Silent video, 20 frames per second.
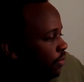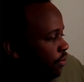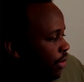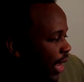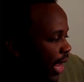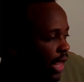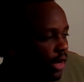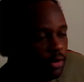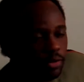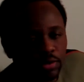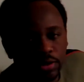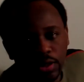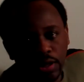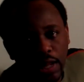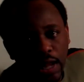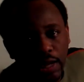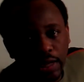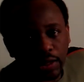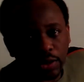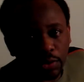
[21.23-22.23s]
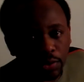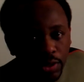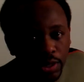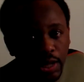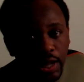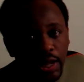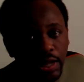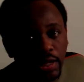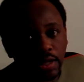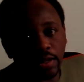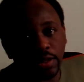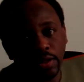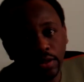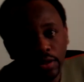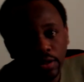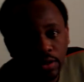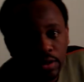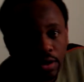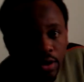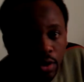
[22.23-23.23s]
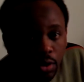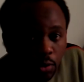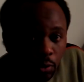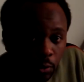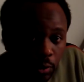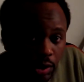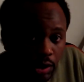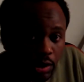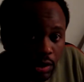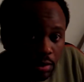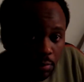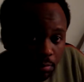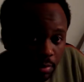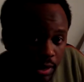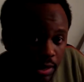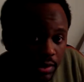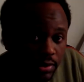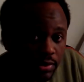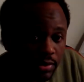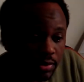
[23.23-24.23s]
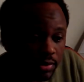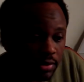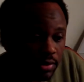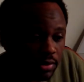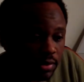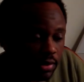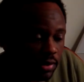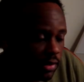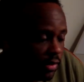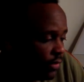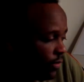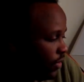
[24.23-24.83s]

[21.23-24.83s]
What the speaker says: panels that I create on a weekly basis.